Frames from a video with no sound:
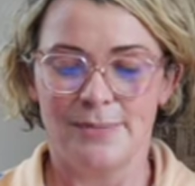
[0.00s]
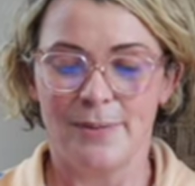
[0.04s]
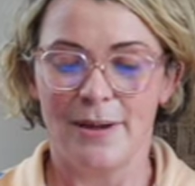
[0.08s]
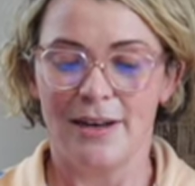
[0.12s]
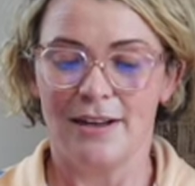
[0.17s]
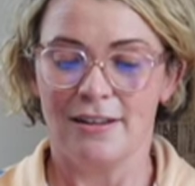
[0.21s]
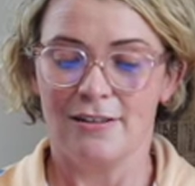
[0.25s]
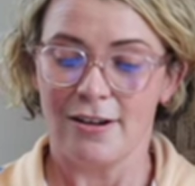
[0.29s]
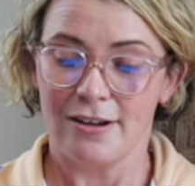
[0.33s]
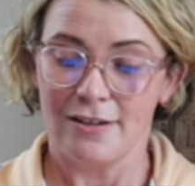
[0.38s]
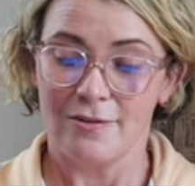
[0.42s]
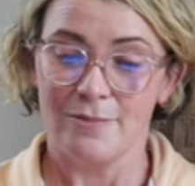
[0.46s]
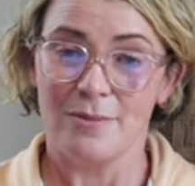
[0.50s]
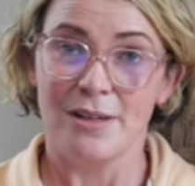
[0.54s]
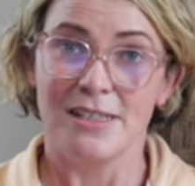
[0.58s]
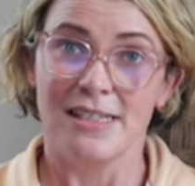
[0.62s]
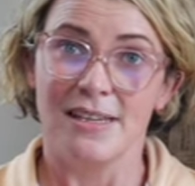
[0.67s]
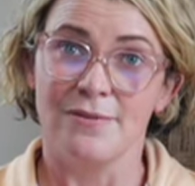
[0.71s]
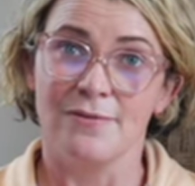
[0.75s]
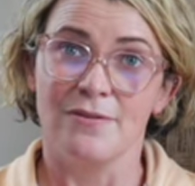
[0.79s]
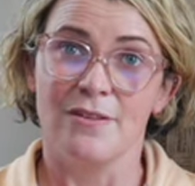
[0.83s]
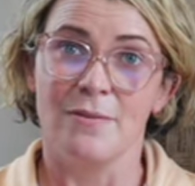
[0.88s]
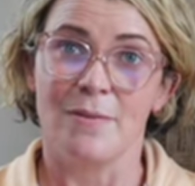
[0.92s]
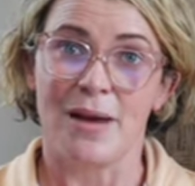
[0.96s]
been a lot of
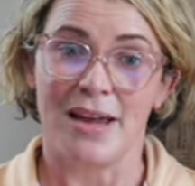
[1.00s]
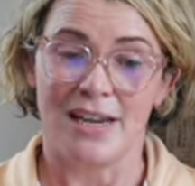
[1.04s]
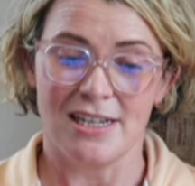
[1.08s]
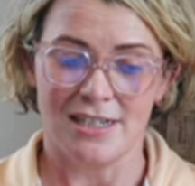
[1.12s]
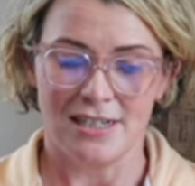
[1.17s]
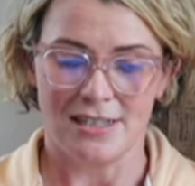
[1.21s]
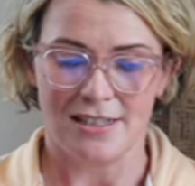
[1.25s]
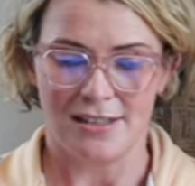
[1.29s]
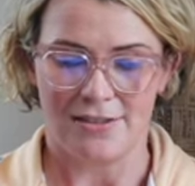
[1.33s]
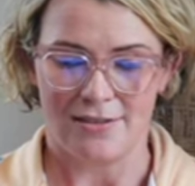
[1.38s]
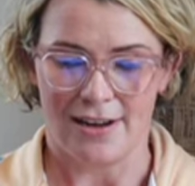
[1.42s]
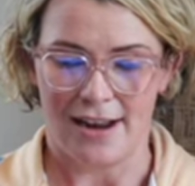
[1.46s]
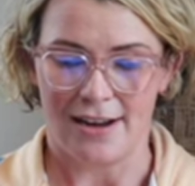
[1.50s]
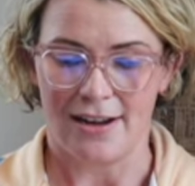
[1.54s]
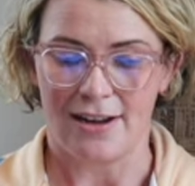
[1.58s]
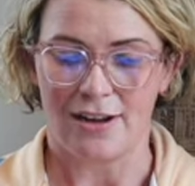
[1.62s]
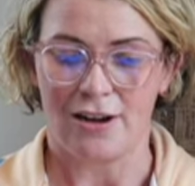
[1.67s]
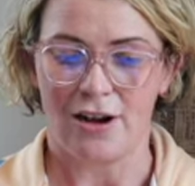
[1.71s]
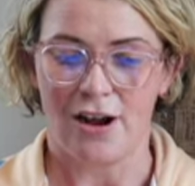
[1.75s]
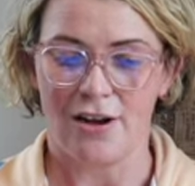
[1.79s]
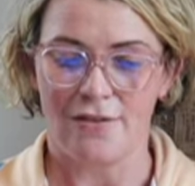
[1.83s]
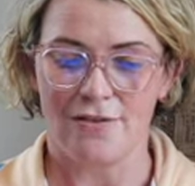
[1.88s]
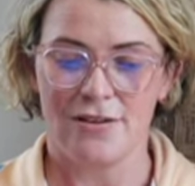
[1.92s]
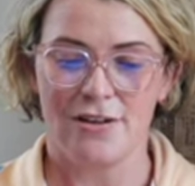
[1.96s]
misinformation surrounding
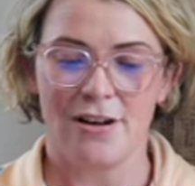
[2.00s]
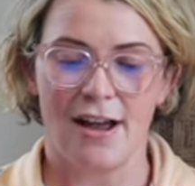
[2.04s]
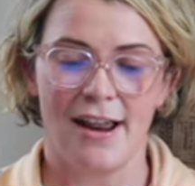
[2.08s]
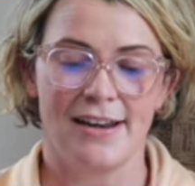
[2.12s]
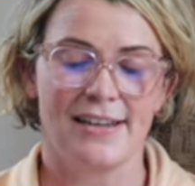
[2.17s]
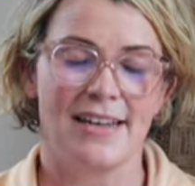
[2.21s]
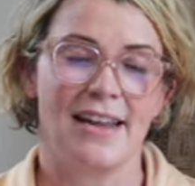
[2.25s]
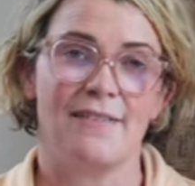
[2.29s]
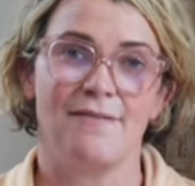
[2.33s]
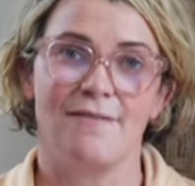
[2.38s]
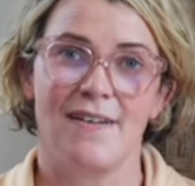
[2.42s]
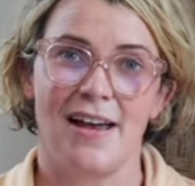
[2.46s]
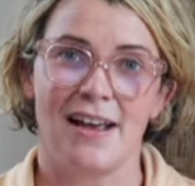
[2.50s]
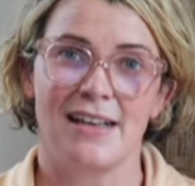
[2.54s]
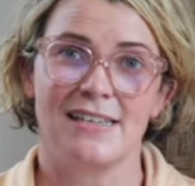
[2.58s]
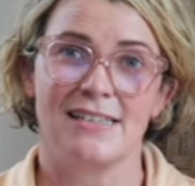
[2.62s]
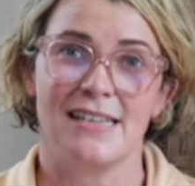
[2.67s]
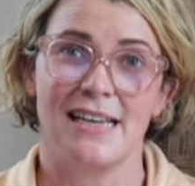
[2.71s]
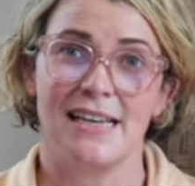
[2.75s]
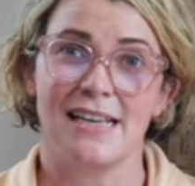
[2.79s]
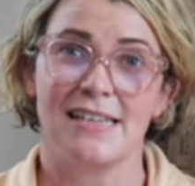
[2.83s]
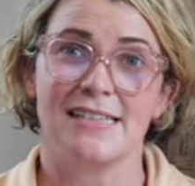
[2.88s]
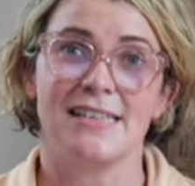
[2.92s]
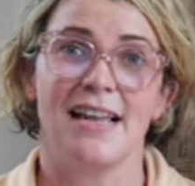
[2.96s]
COVID-19
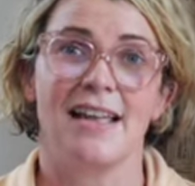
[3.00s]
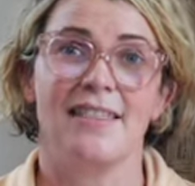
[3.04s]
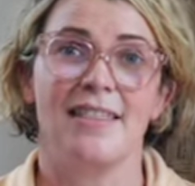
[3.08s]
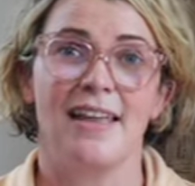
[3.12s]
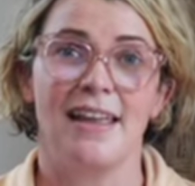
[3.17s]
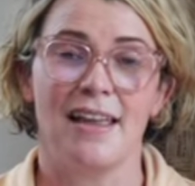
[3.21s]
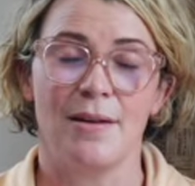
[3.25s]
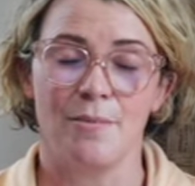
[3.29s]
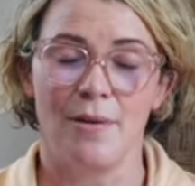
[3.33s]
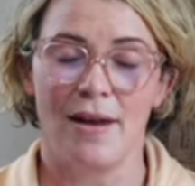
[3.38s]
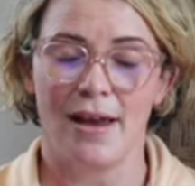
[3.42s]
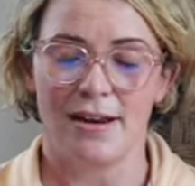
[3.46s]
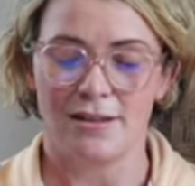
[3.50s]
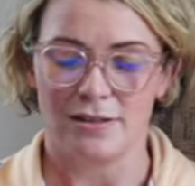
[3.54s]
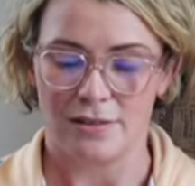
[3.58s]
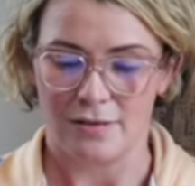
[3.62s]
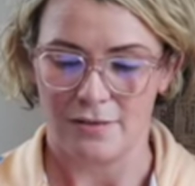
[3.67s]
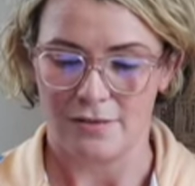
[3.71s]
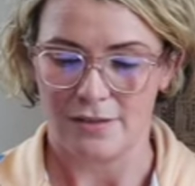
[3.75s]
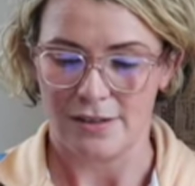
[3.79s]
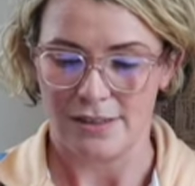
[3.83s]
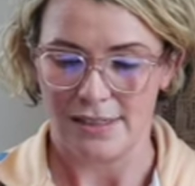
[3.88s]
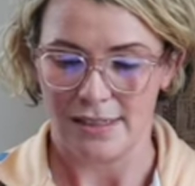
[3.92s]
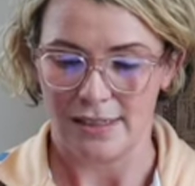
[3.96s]
vaccines and their impact
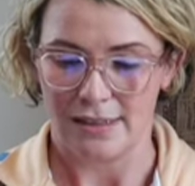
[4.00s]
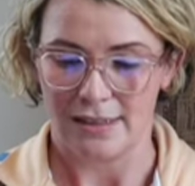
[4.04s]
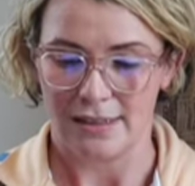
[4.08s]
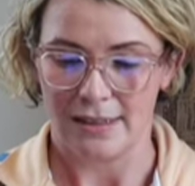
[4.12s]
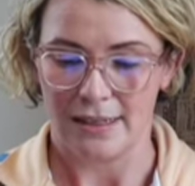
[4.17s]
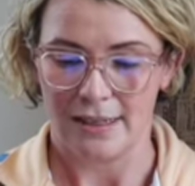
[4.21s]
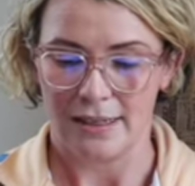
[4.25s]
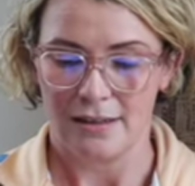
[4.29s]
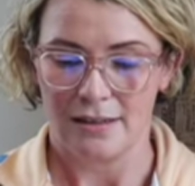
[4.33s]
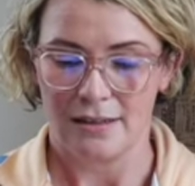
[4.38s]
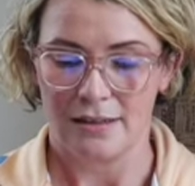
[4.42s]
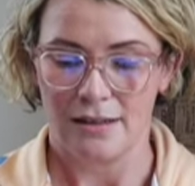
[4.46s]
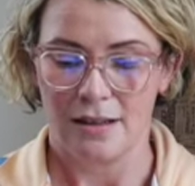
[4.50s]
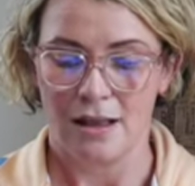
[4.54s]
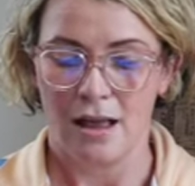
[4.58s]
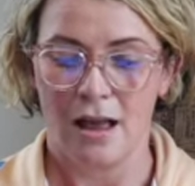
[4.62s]
on fertility.